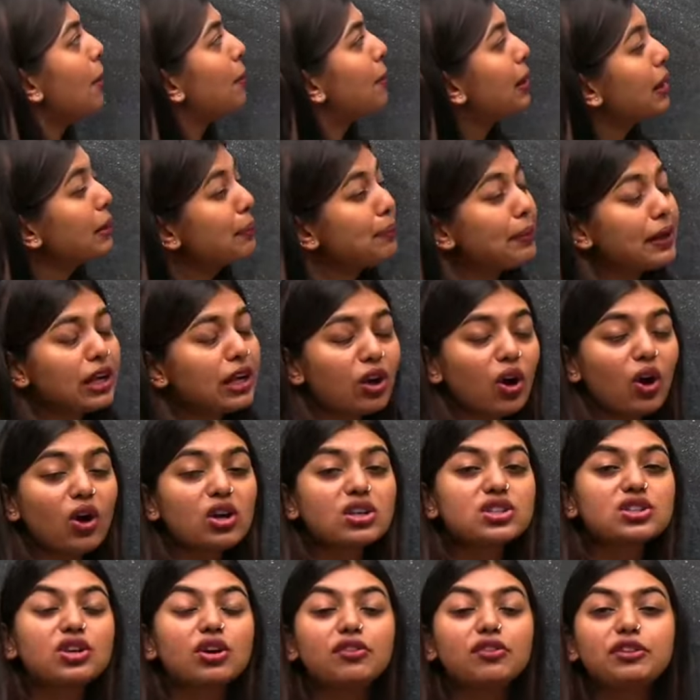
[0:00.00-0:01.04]
but
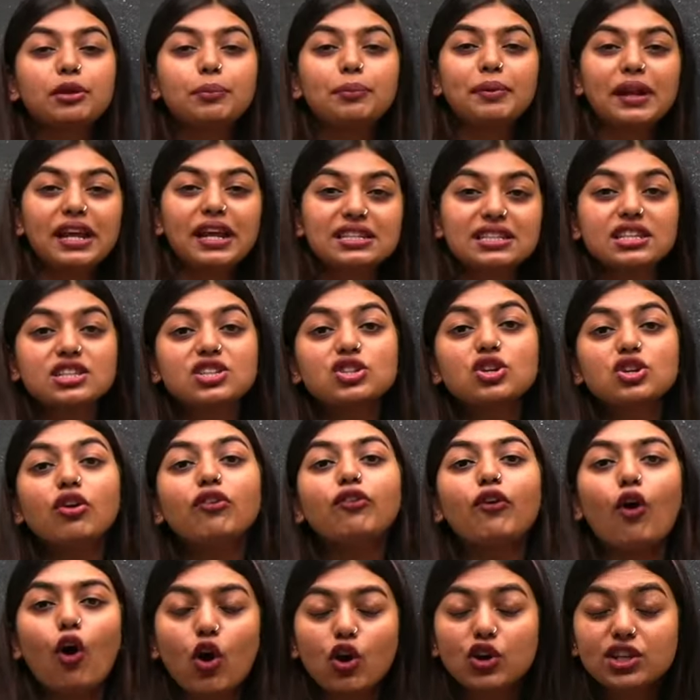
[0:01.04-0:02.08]
because of the presence
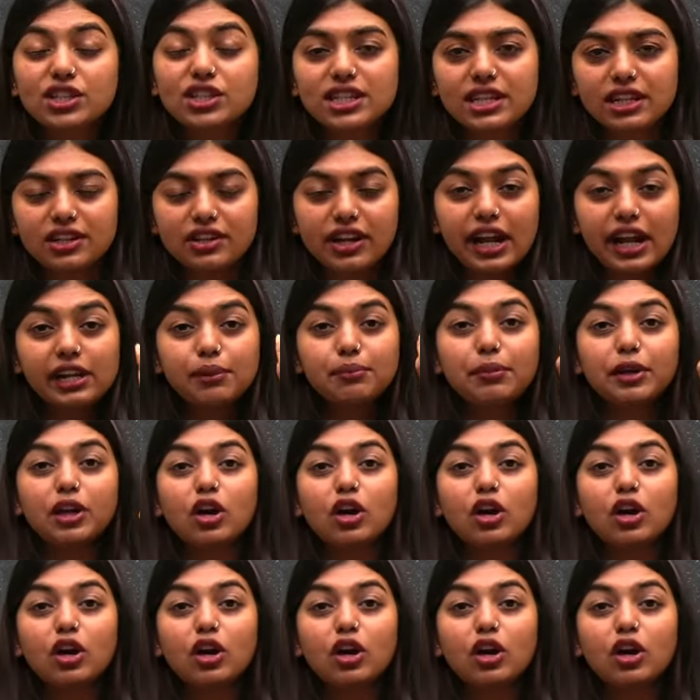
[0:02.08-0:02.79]
of auxin, right?